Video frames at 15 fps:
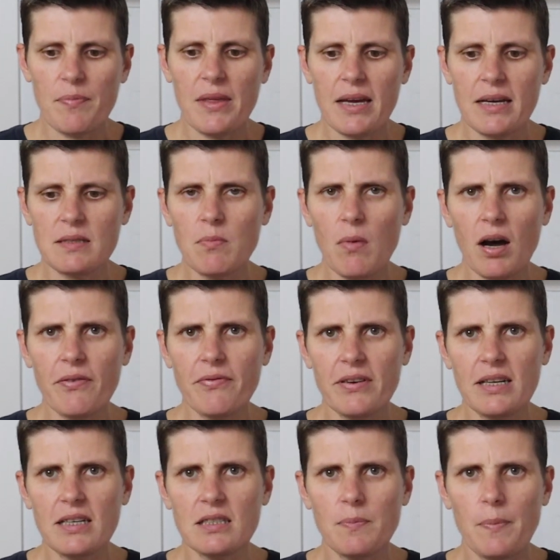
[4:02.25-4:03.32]
There's
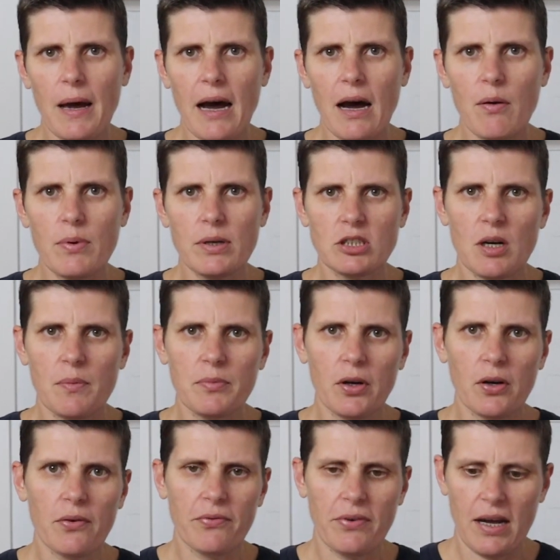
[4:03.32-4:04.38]
MyFitnessPal, which I'm
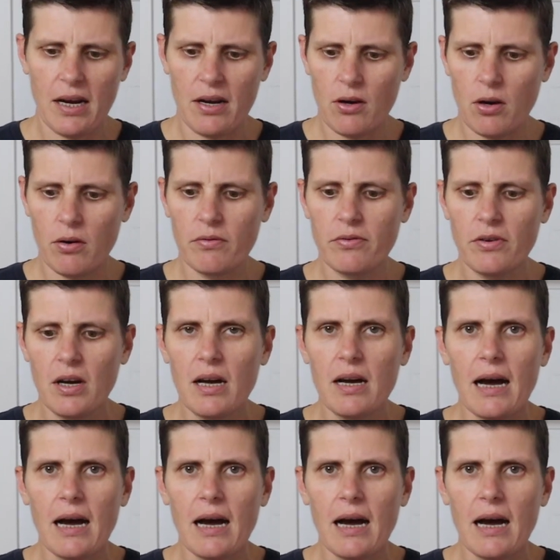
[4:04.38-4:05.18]
not a fan of.